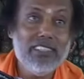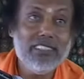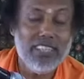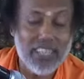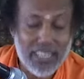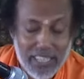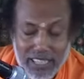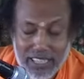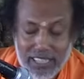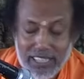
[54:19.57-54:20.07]

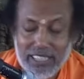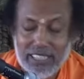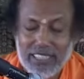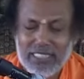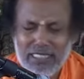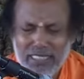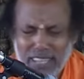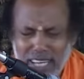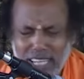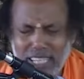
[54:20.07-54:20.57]
Think.
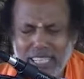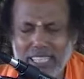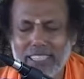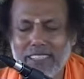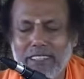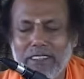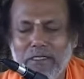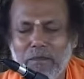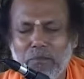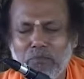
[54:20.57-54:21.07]

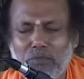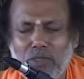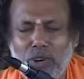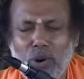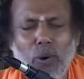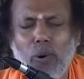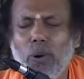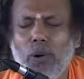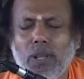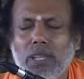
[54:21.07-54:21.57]

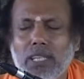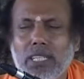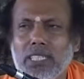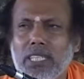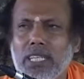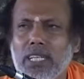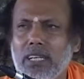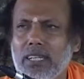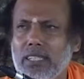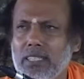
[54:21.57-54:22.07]
All these
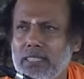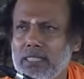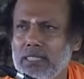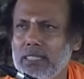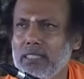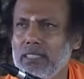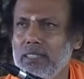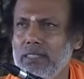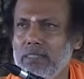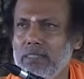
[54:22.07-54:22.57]
healers,